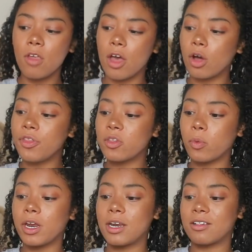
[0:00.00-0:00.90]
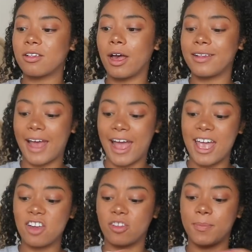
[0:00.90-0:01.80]
I got this one in a size
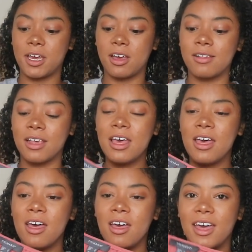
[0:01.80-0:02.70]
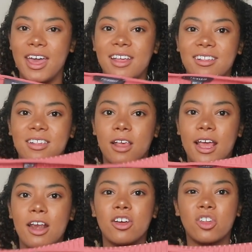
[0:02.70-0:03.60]
8 just because it
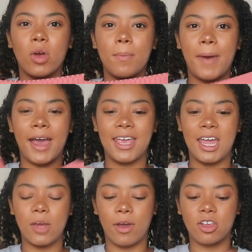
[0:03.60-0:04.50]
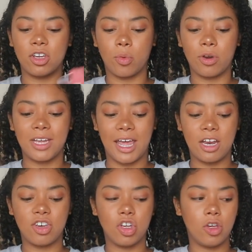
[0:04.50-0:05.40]
looks quite baggy anyway, so I don't want to get
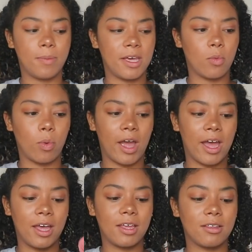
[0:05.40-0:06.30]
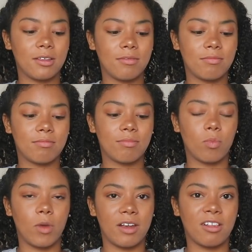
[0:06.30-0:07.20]
it too big where
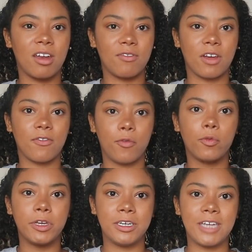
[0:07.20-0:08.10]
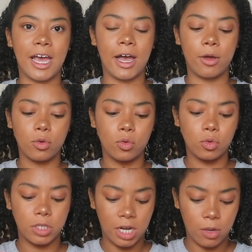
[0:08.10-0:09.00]
it's kind of like falling down
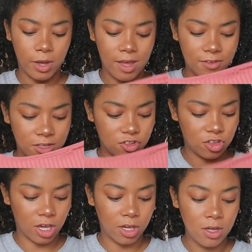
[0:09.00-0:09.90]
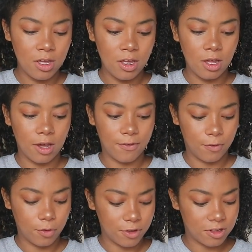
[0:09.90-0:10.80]
or, you know, whatever. So I
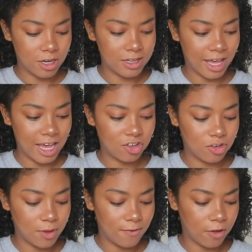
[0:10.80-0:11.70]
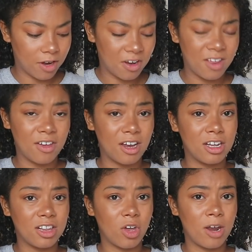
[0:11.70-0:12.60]
thought a size 8 should be fine. If anything, it
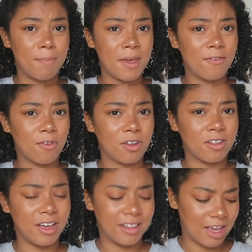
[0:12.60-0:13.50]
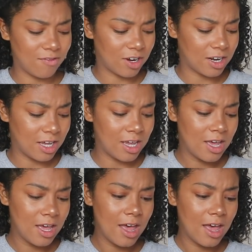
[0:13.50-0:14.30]
looks kind of big for a size 8 really.